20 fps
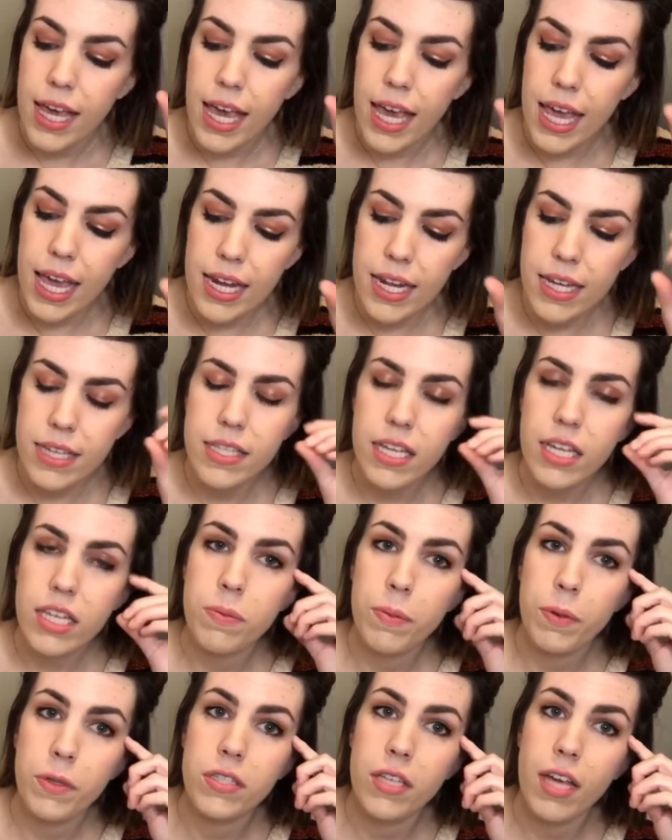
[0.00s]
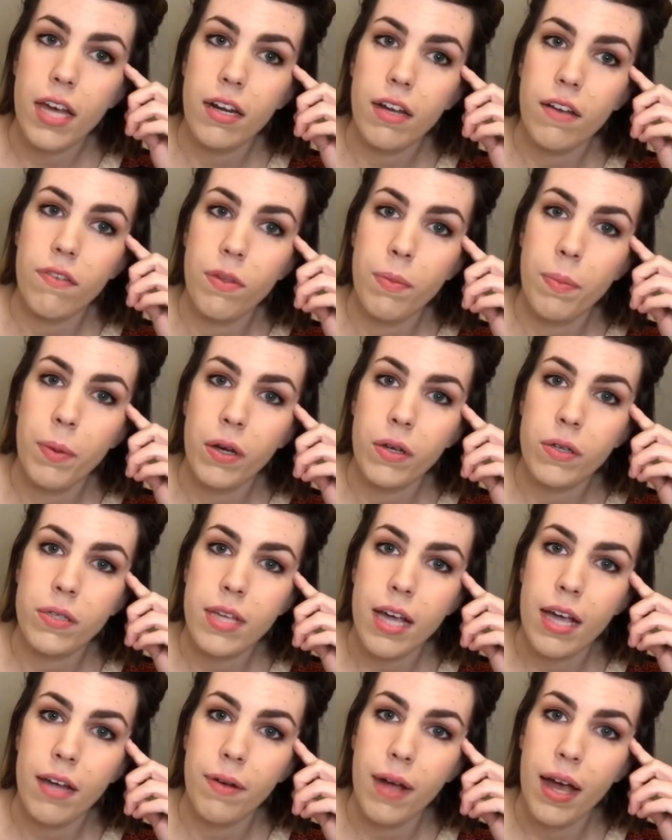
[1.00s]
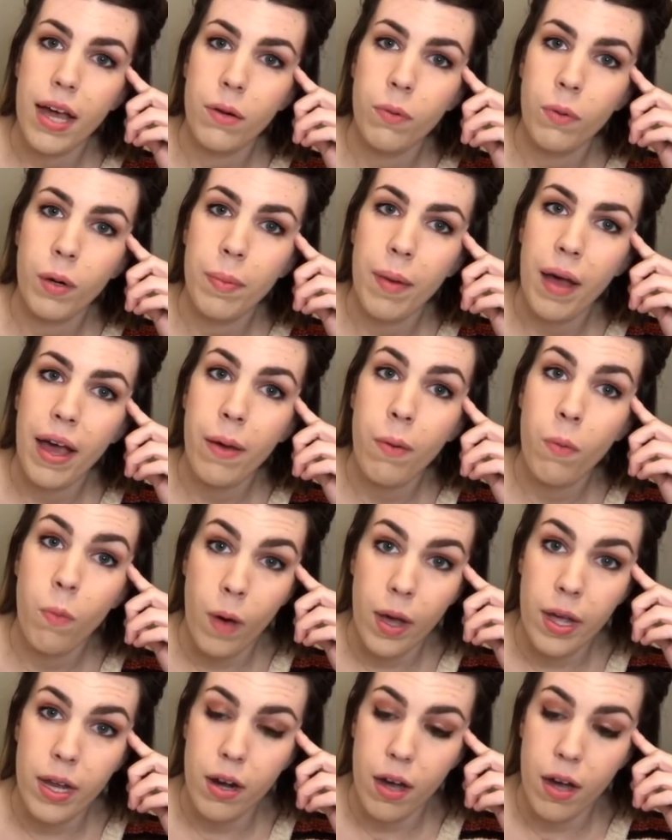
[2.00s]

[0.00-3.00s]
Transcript: 86% of the books I read were by white